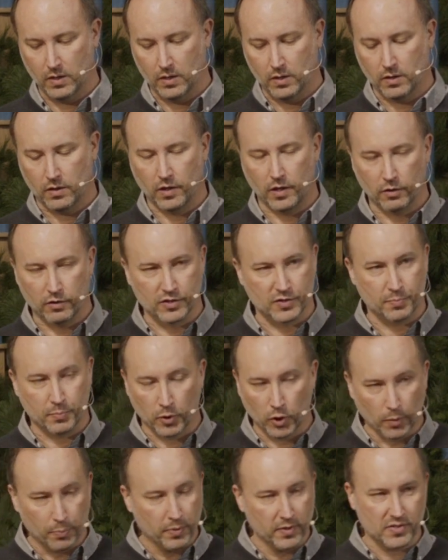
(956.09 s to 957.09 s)
There is
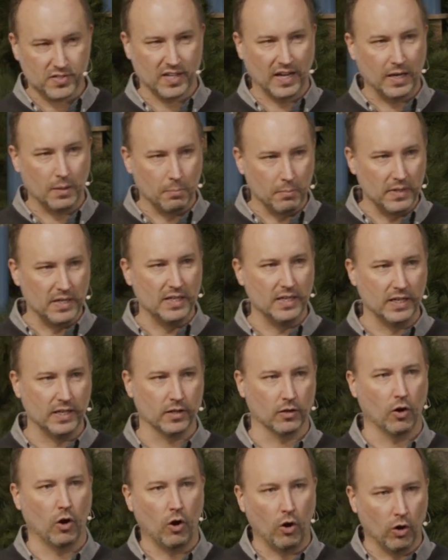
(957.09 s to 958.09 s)
purpose and
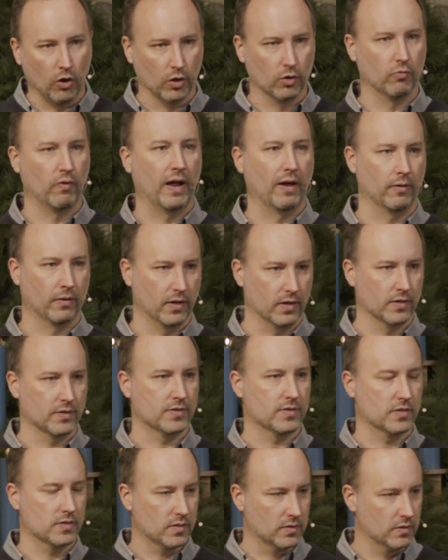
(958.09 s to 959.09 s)
meaning all around
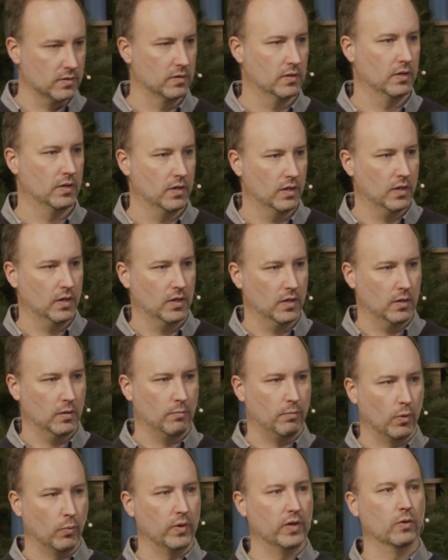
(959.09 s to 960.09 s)
us
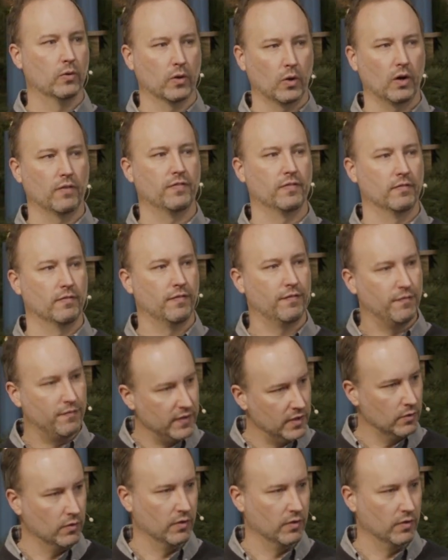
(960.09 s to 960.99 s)
but we don't often feel